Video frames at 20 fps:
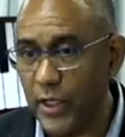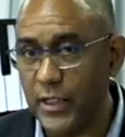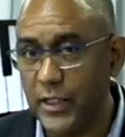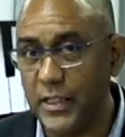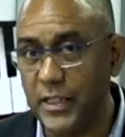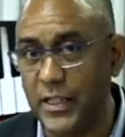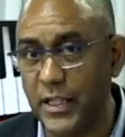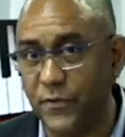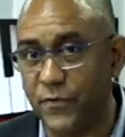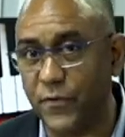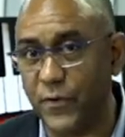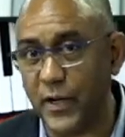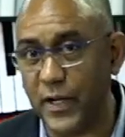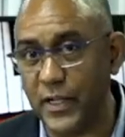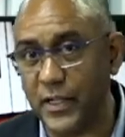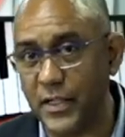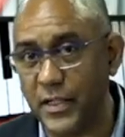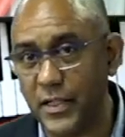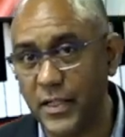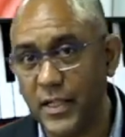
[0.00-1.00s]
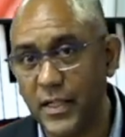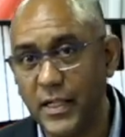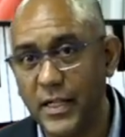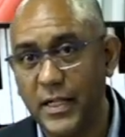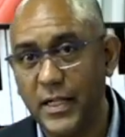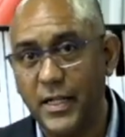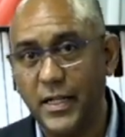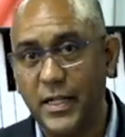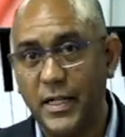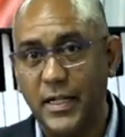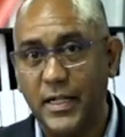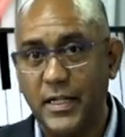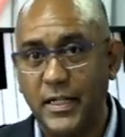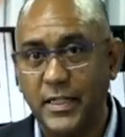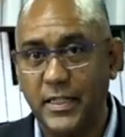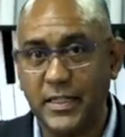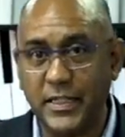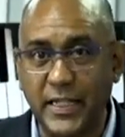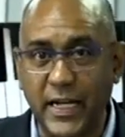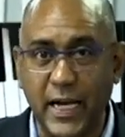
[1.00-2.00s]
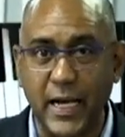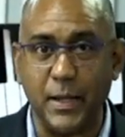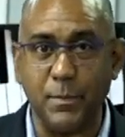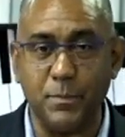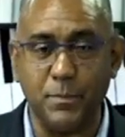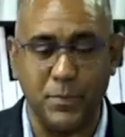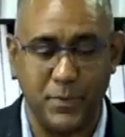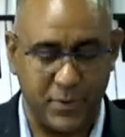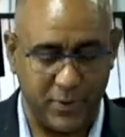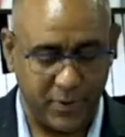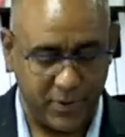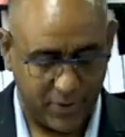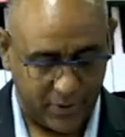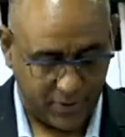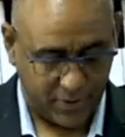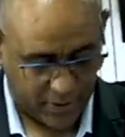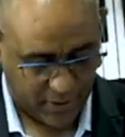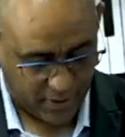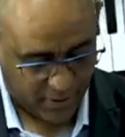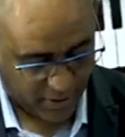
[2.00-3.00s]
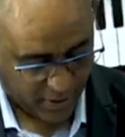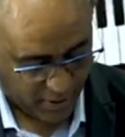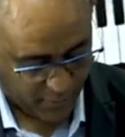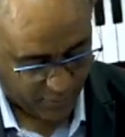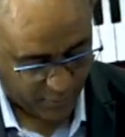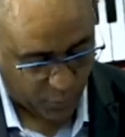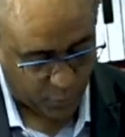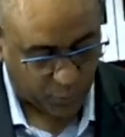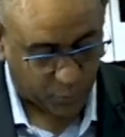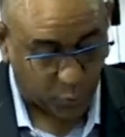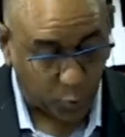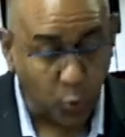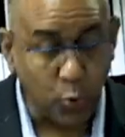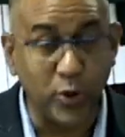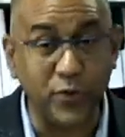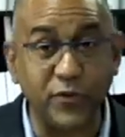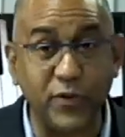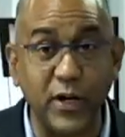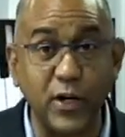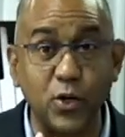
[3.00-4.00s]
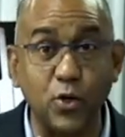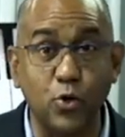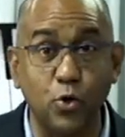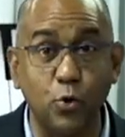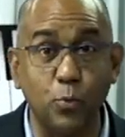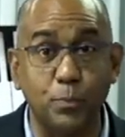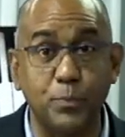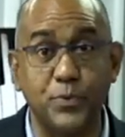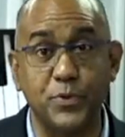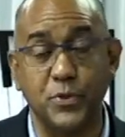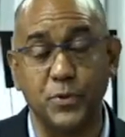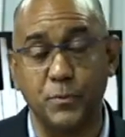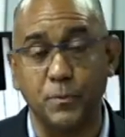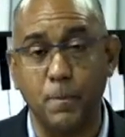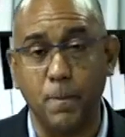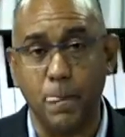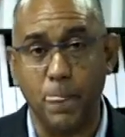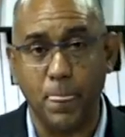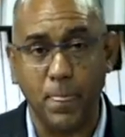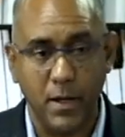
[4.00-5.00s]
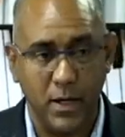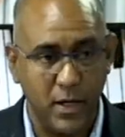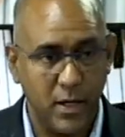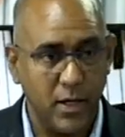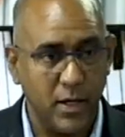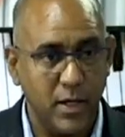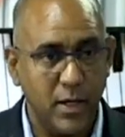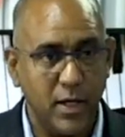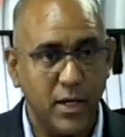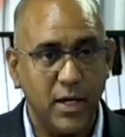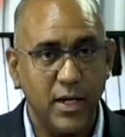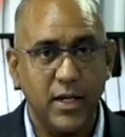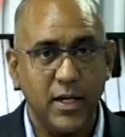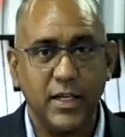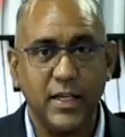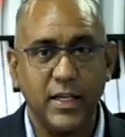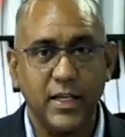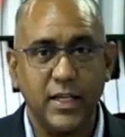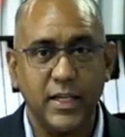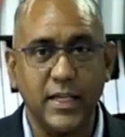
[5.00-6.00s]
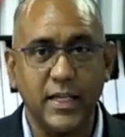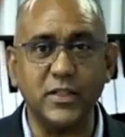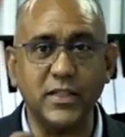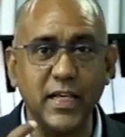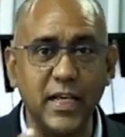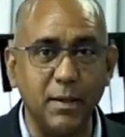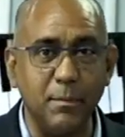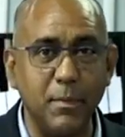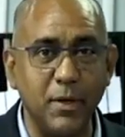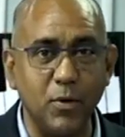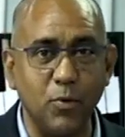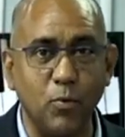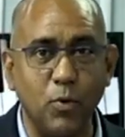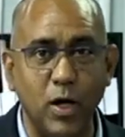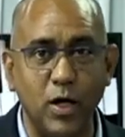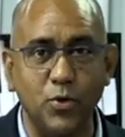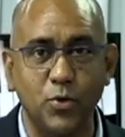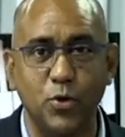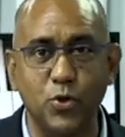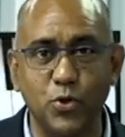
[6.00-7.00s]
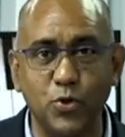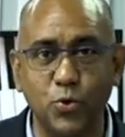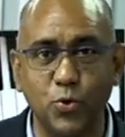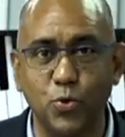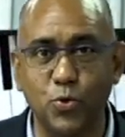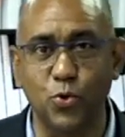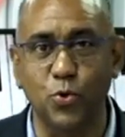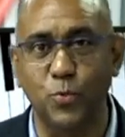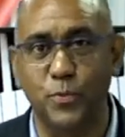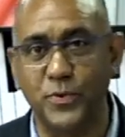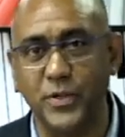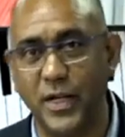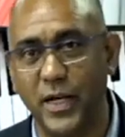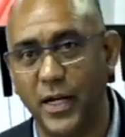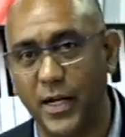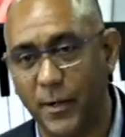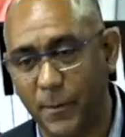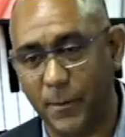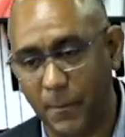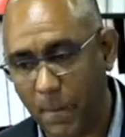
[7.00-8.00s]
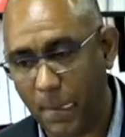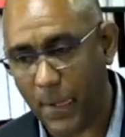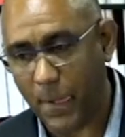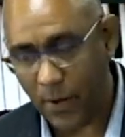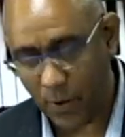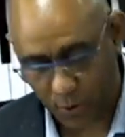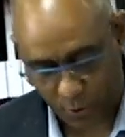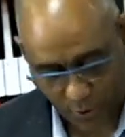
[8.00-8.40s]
different types of groups, two different groups. Can you tell me what those two groups are? Look